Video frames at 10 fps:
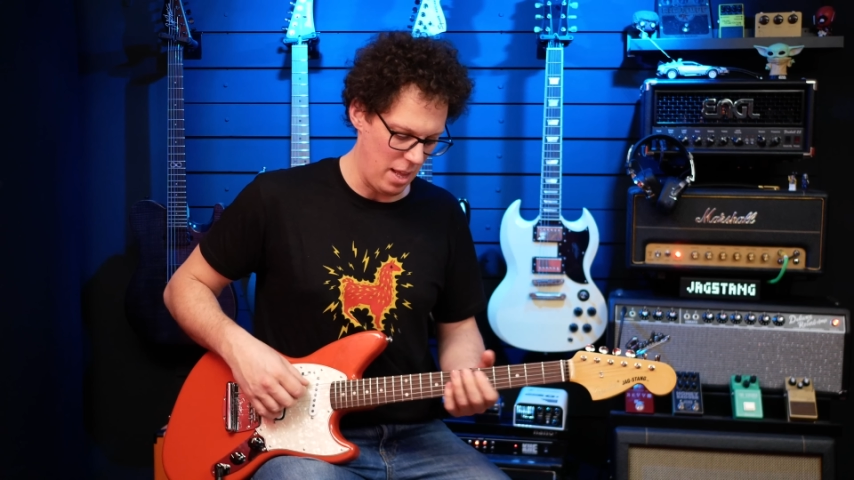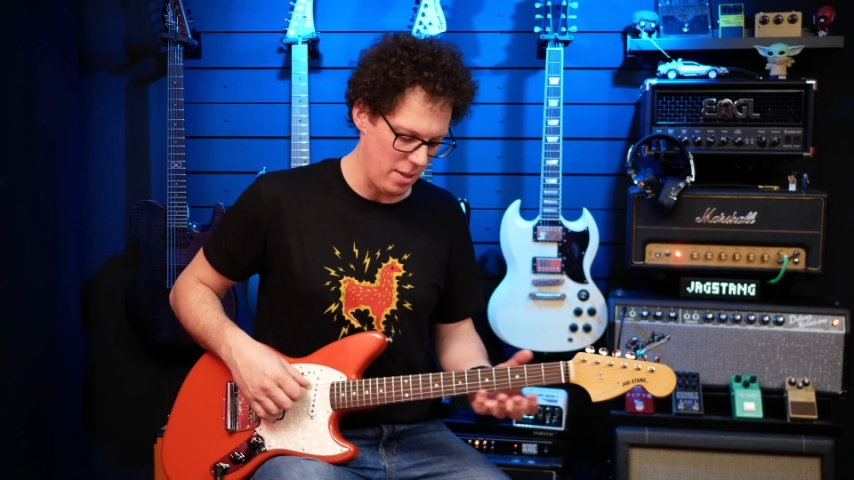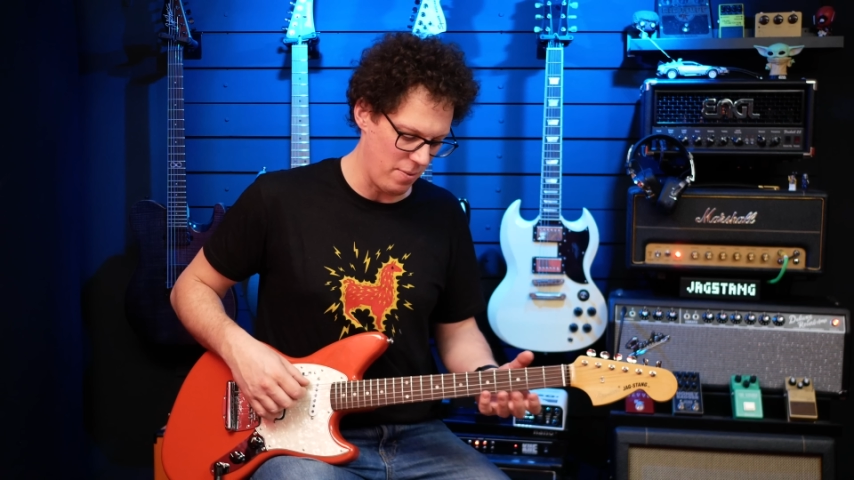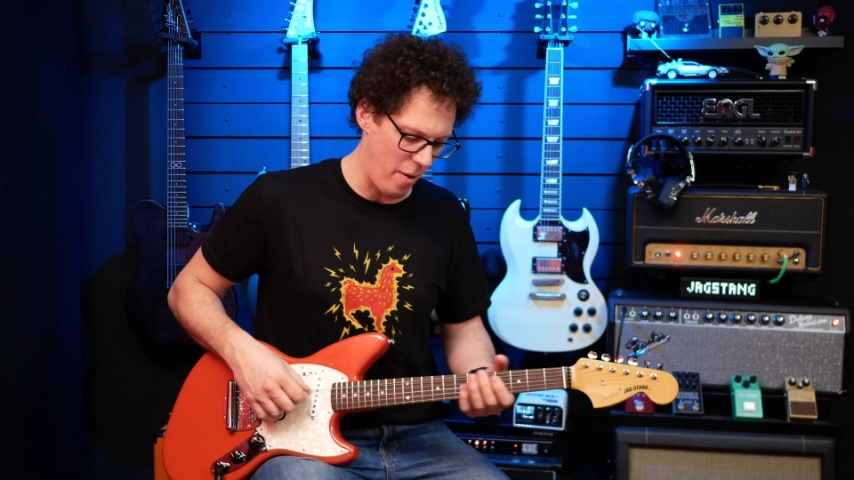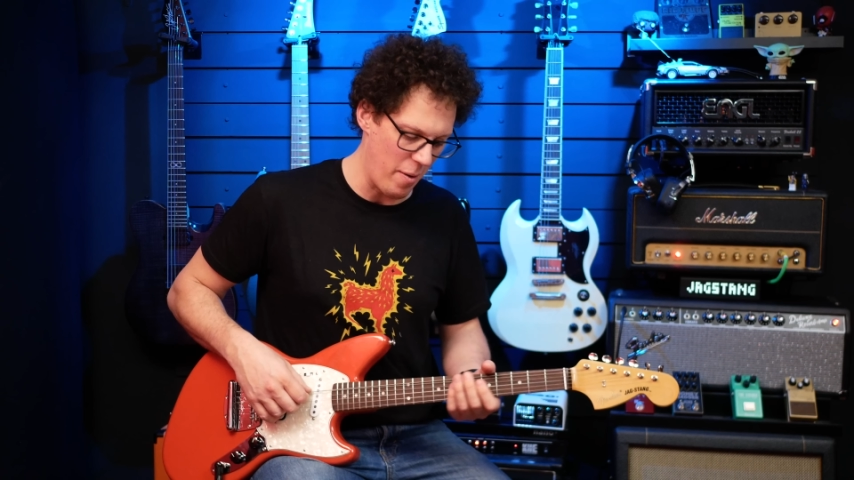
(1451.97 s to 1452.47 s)

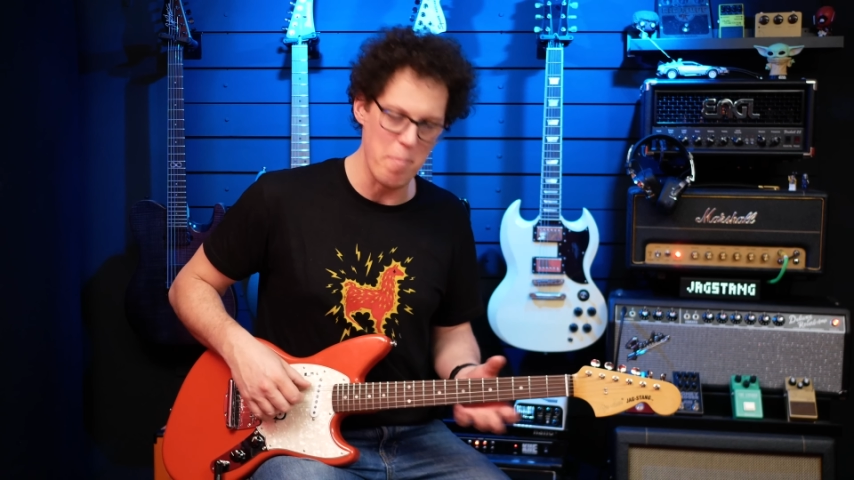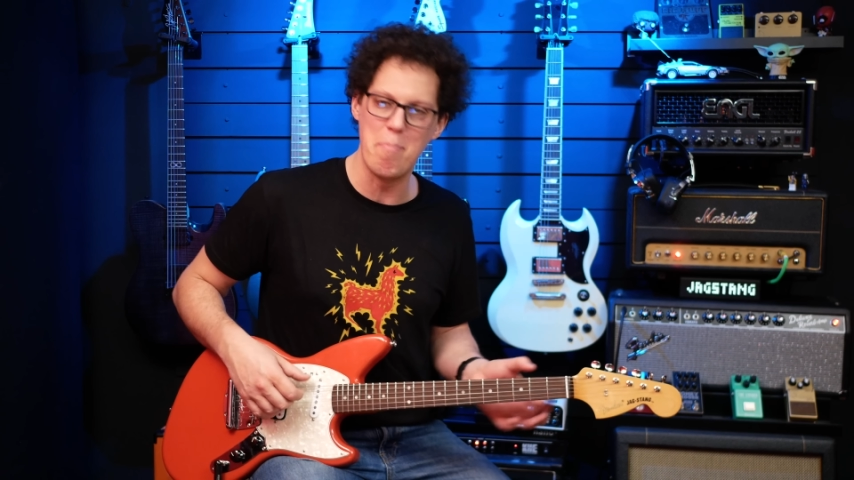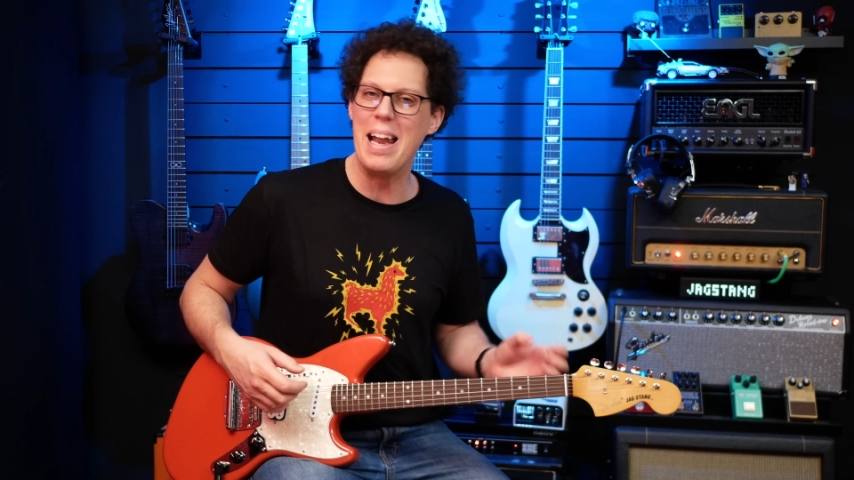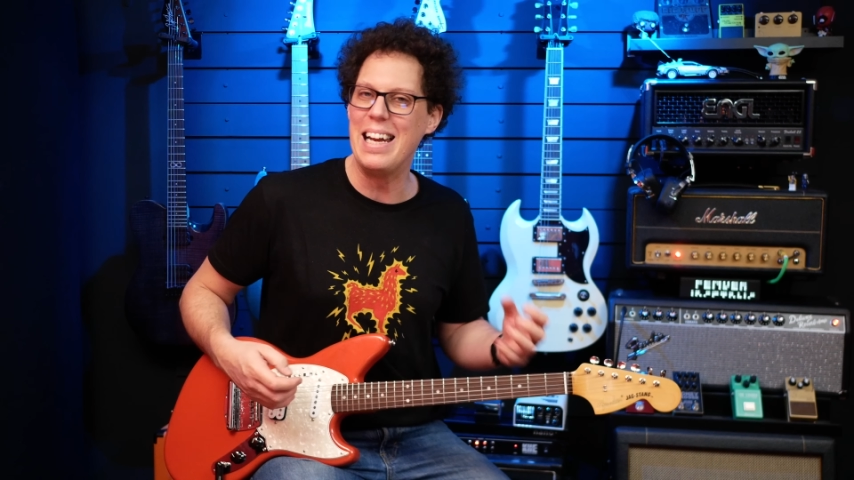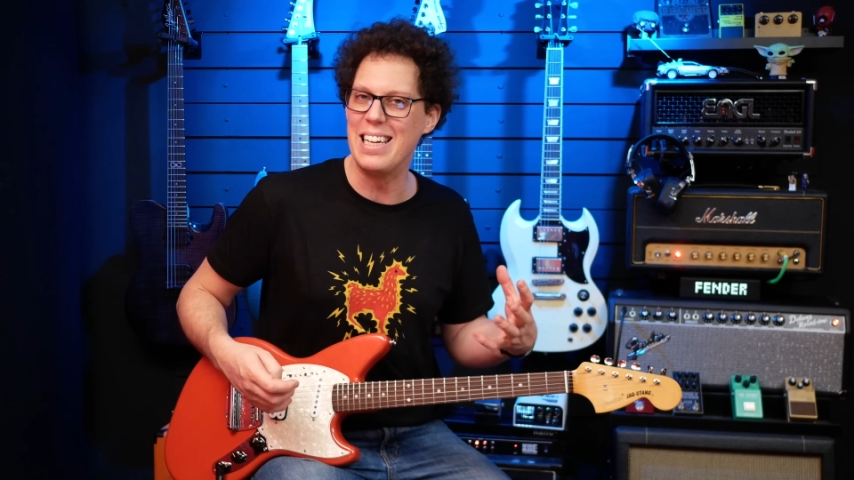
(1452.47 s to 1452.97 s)
it's very
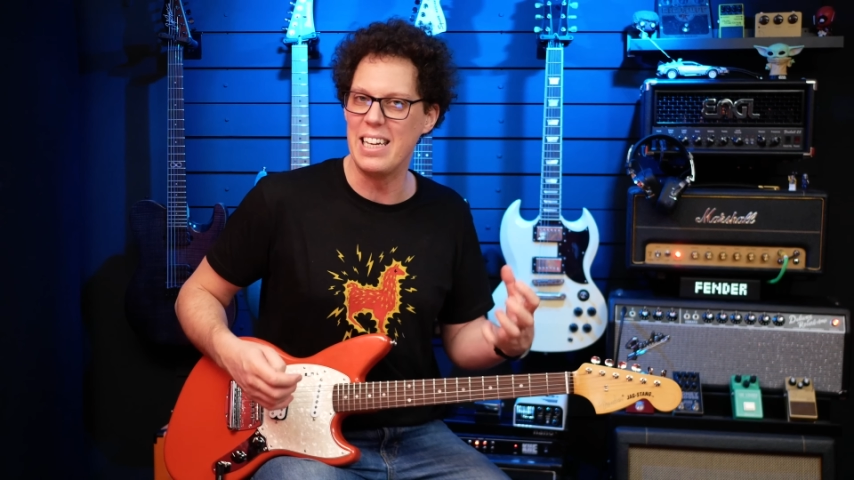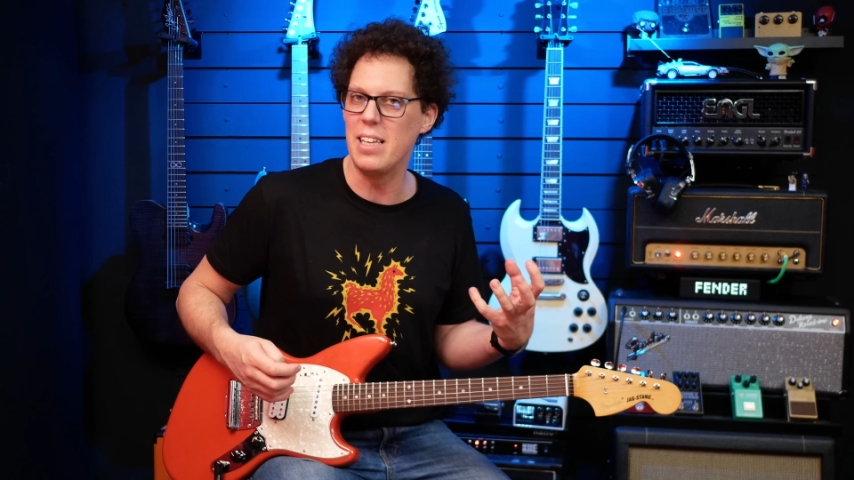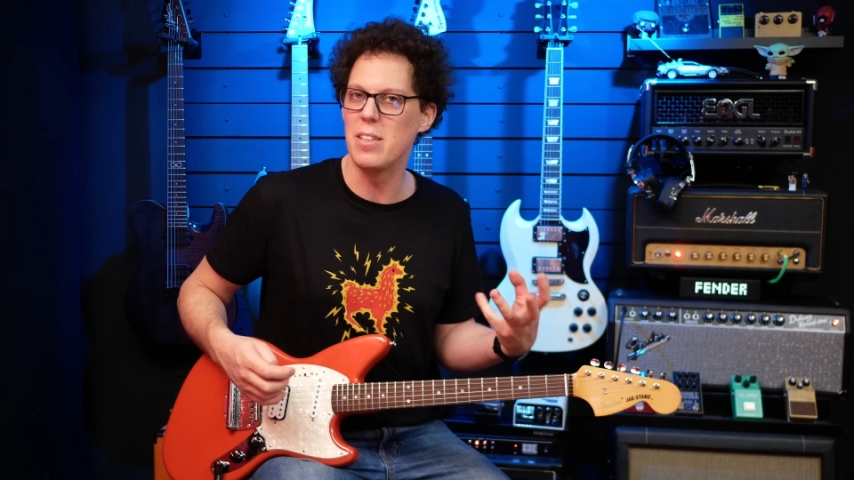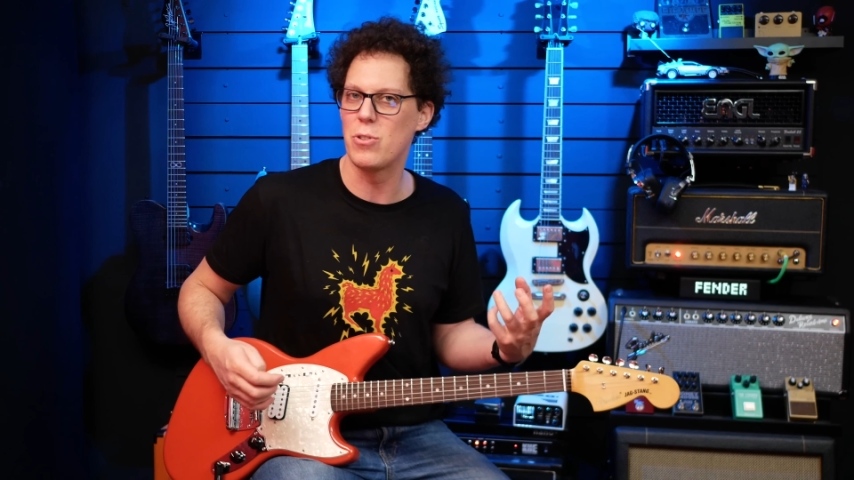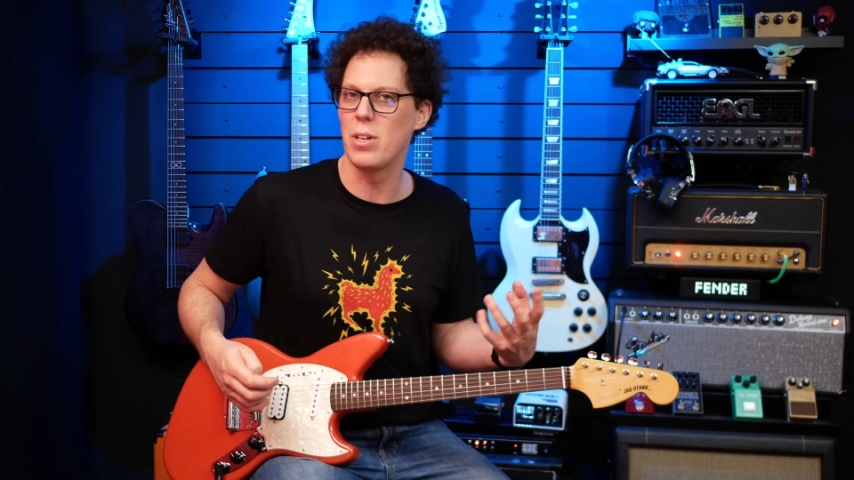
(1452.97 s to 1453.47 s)

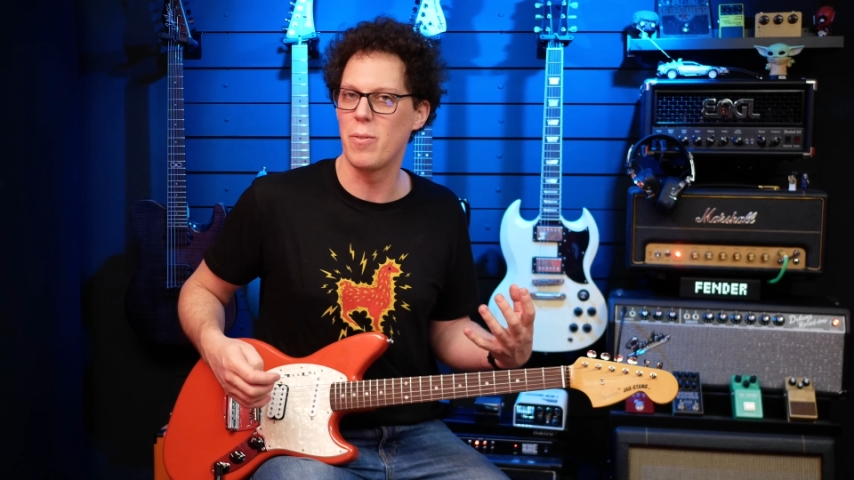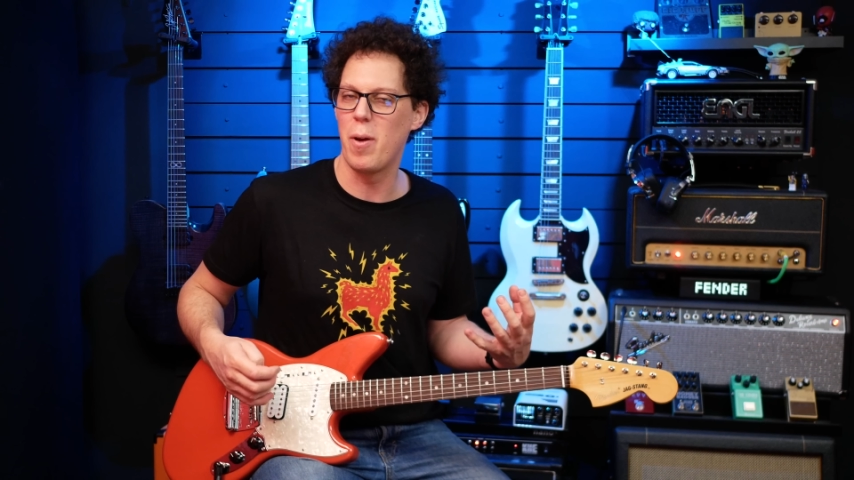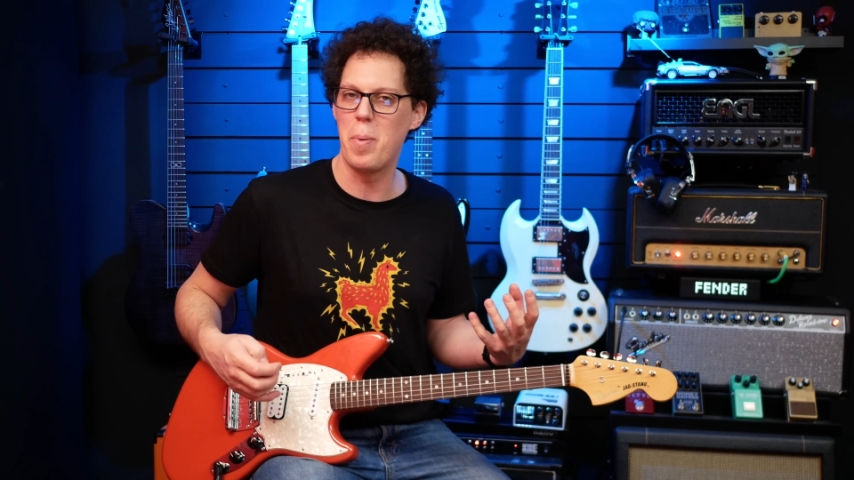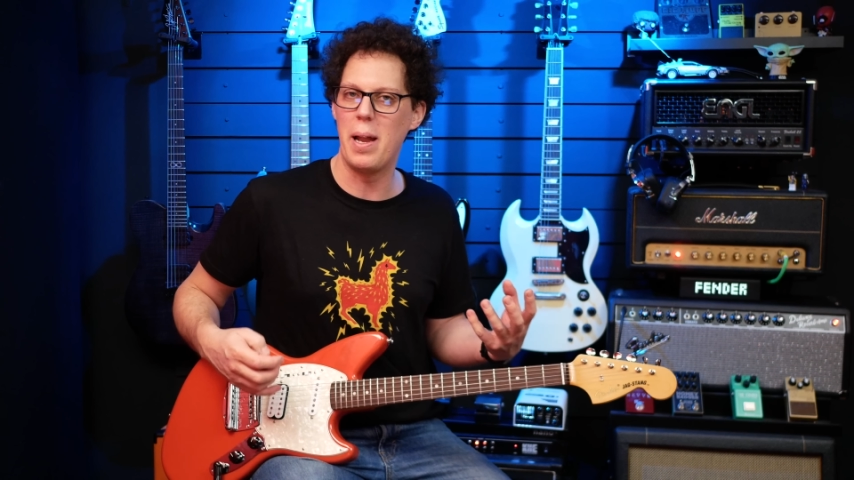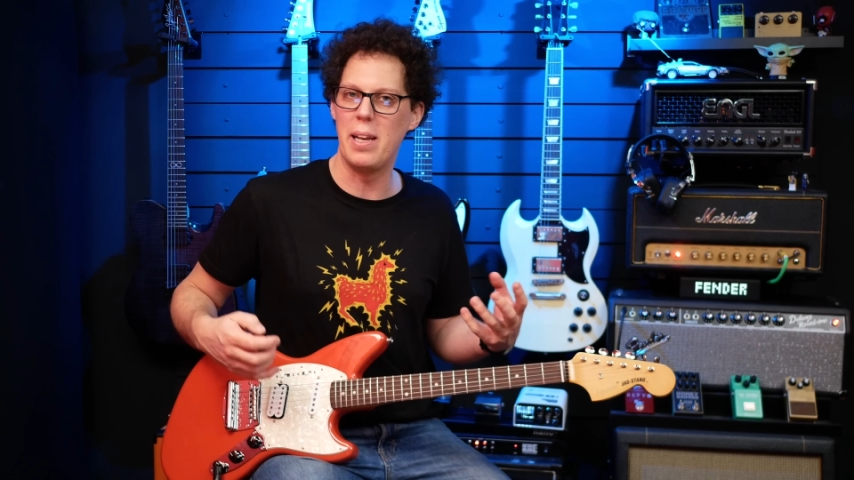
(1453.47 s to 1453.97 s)
bendy. The strings are
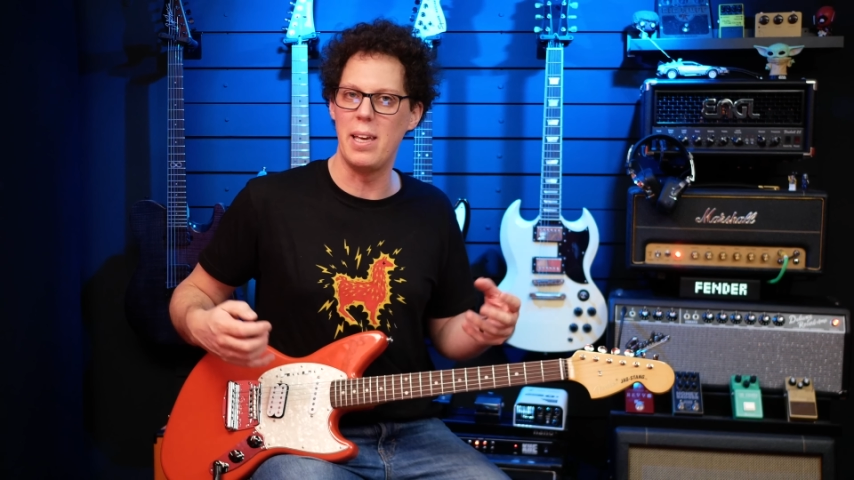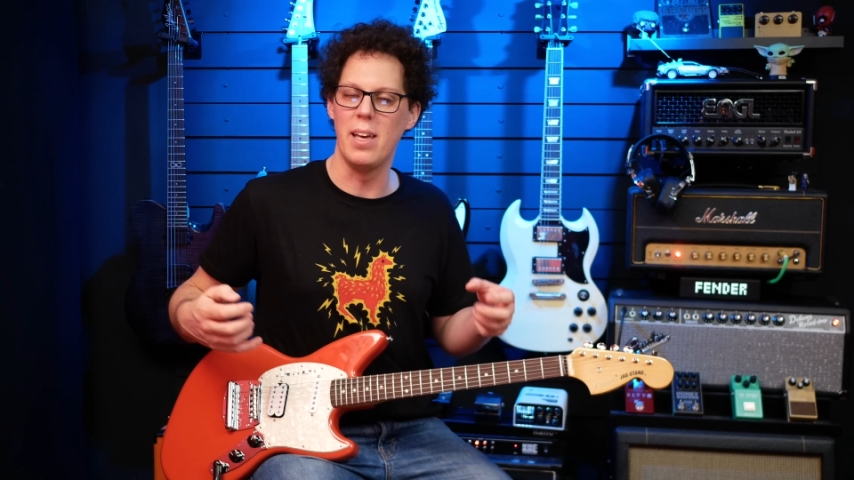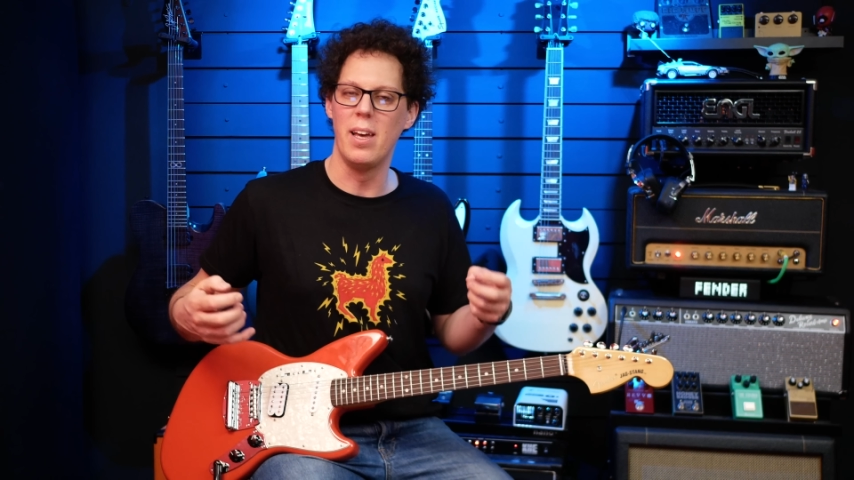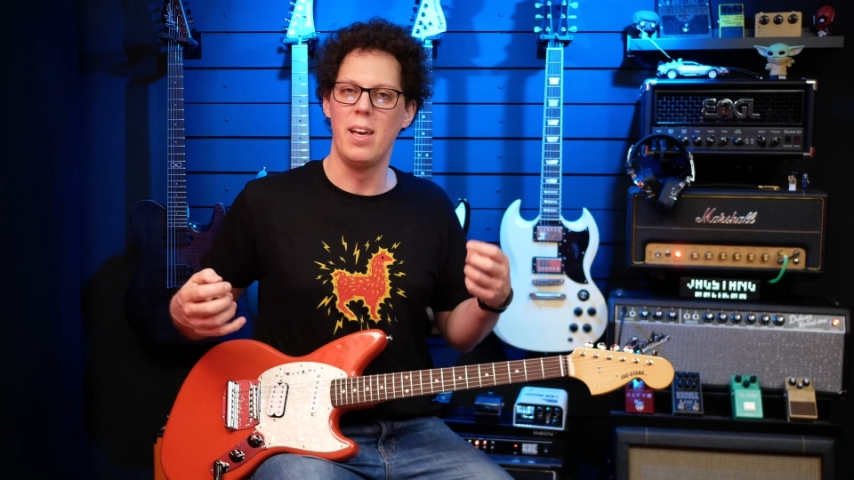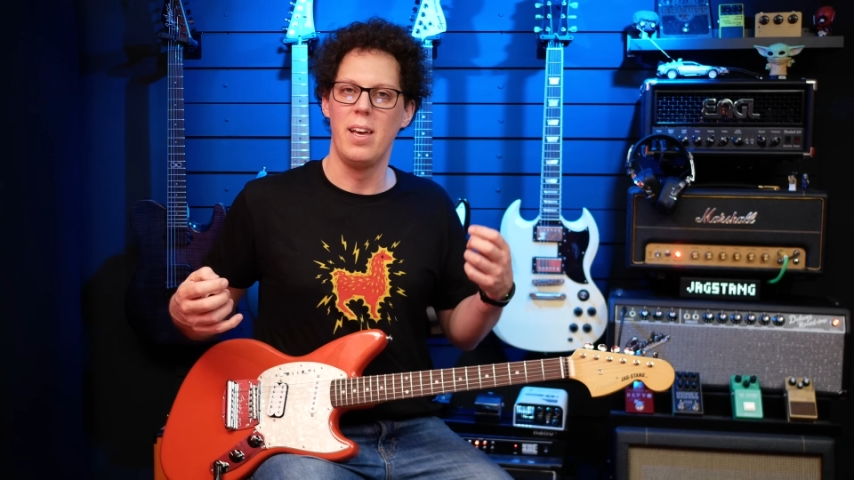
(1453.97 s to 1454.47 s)
very bendy.